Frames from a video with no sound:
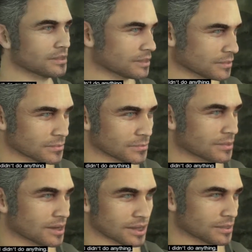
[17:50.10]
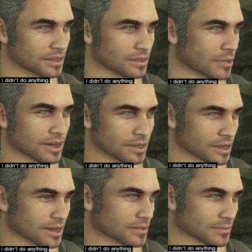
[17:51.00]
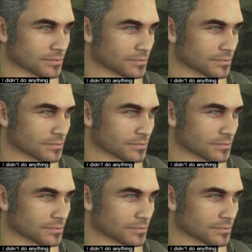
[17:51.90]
Damn it. I didn't do anything.